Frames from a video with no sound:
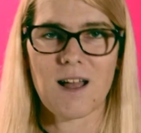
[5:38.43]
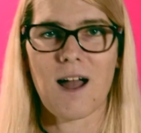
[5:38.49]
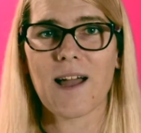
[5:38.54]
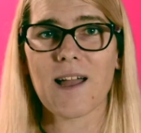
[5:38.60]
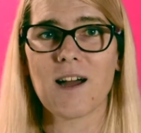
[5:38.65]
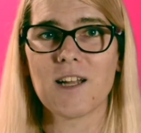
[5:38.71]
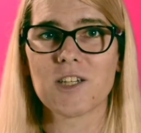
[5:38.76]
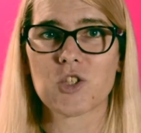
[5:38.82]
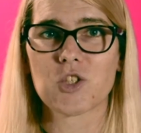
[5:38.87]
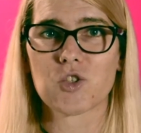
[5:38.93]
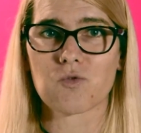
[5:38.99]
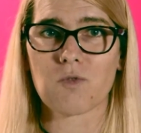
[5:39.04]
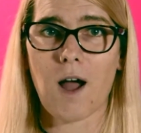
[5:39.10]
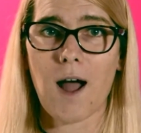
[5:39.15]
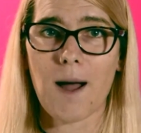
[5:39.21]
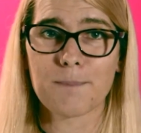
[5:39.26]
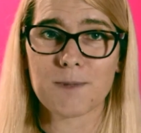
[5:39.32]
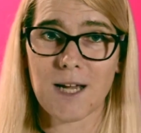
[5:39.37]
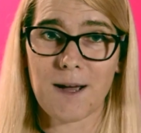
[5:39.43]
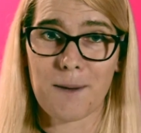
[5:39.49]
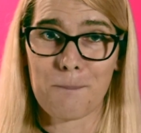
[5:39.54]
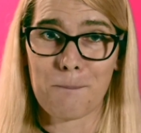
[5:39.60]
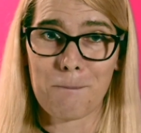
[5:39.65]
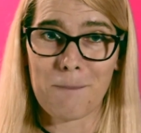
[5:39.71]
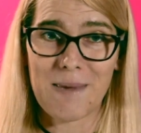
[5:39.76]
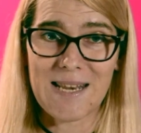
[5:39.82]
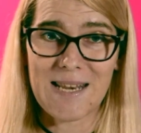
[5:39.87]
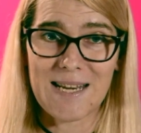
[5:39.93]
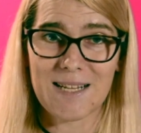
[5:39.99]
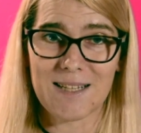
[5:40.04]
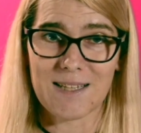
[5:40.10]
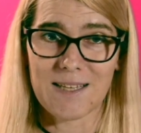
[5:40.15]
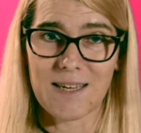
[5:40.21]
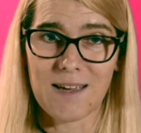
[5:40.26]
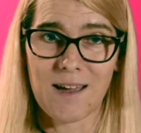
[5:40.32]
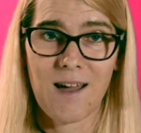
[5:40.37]
I got dropped
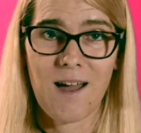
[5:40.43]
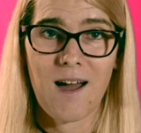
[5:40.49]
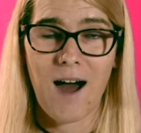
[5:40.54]
immediately.